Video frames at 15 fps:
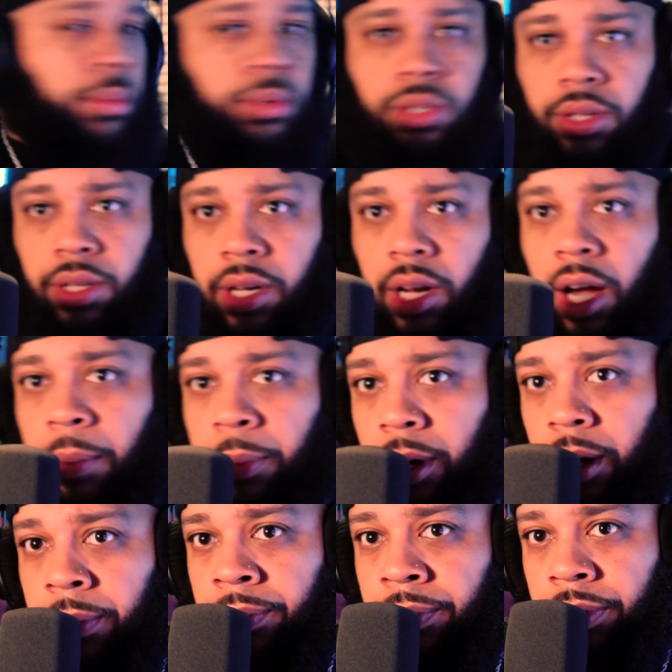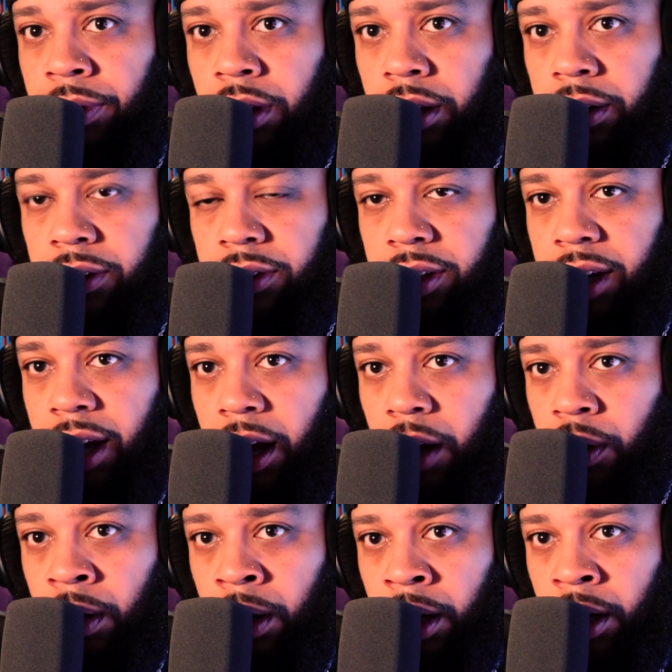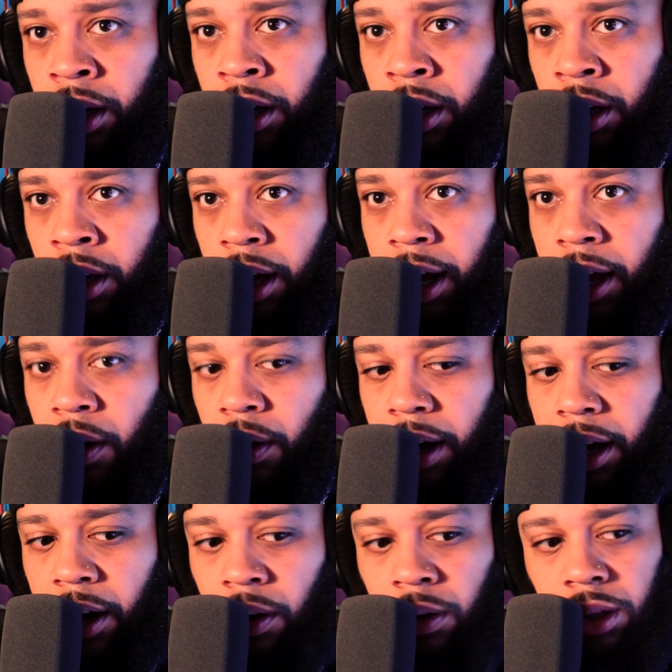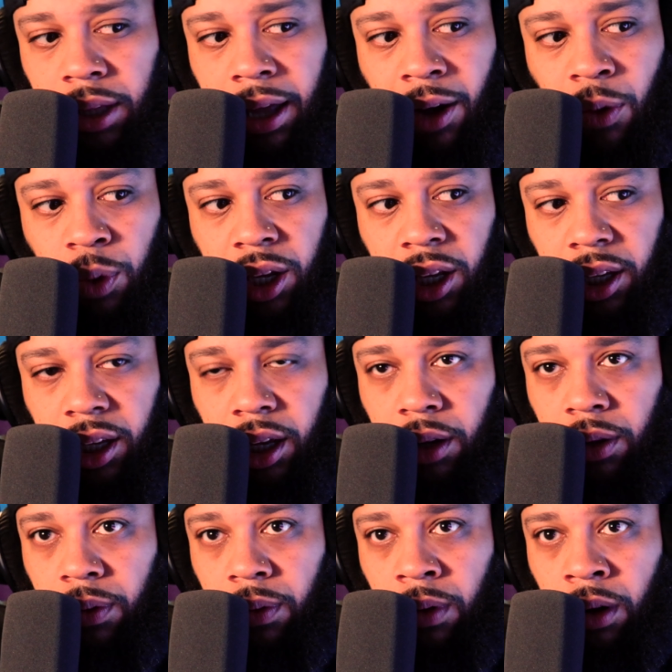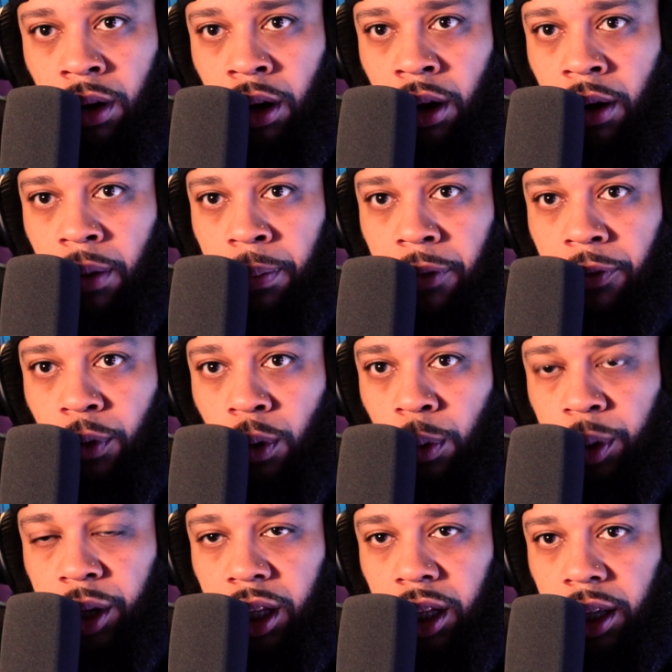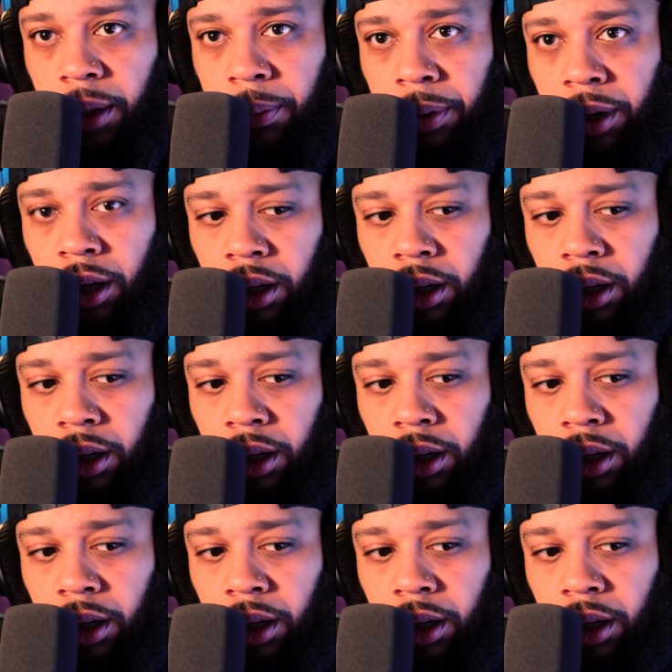Turn the knob up. Let's see how loud we can get before we clip.